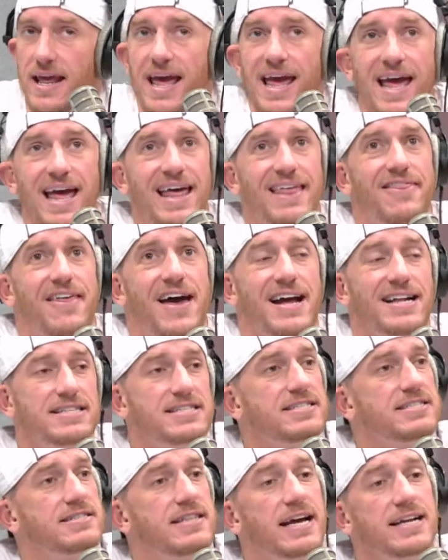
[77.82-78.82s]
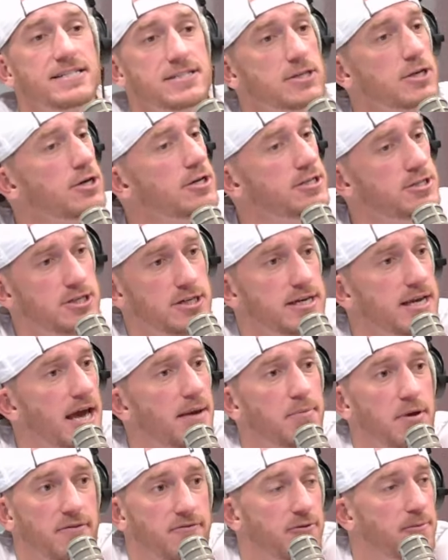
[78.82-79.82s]
that's that's good
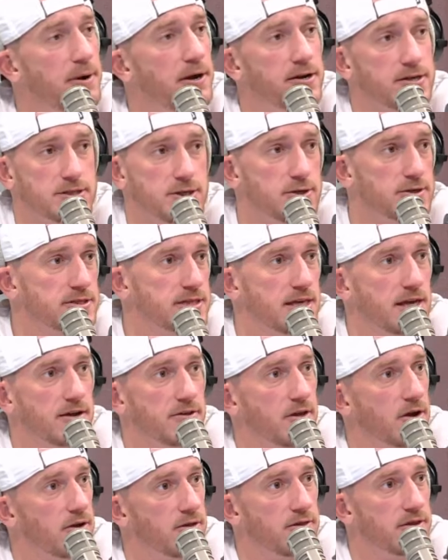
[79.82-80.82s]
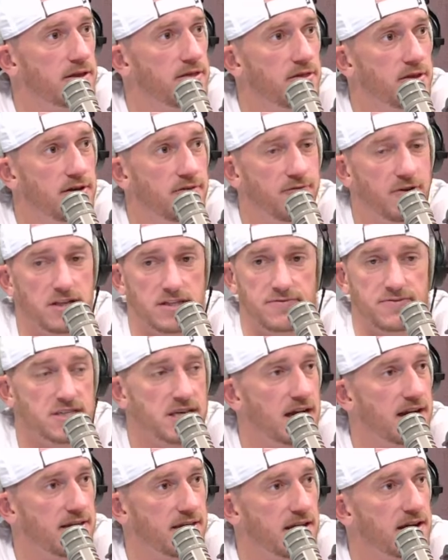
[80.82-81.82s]
GMing from Eric Tulsky on, on the, the defensive
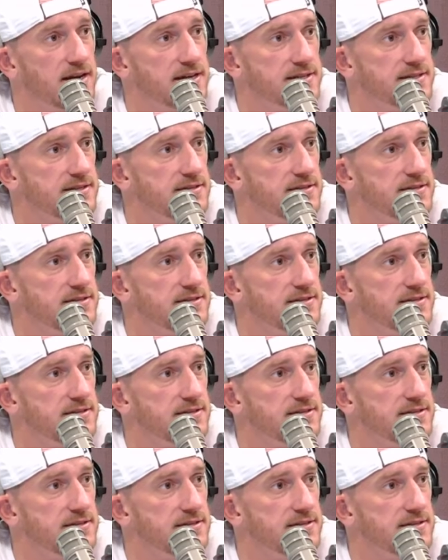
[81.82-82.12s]
side of the ice.